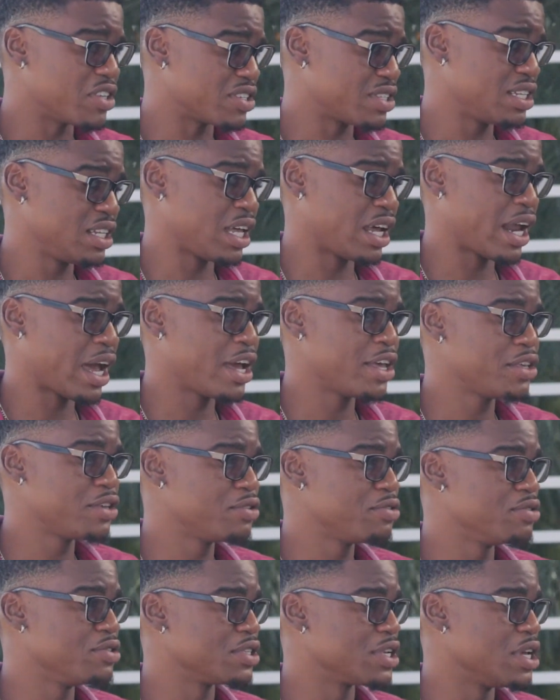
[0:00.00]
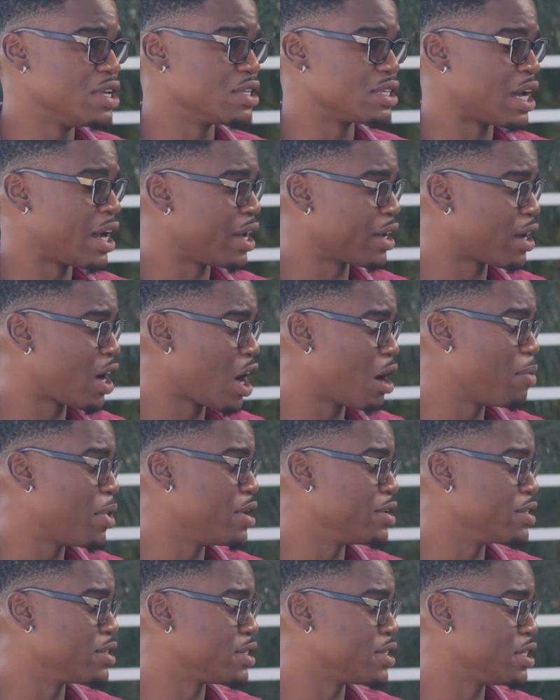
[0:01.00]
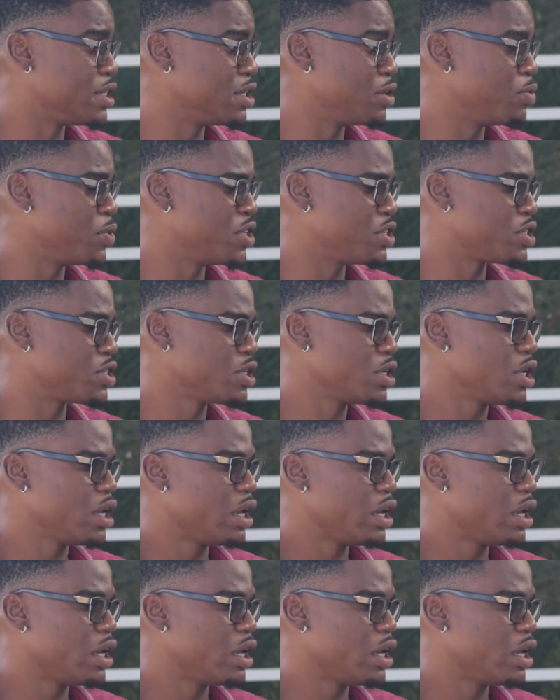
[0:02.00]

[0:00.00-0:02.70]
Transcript: The steel that I use is high carbon steel, which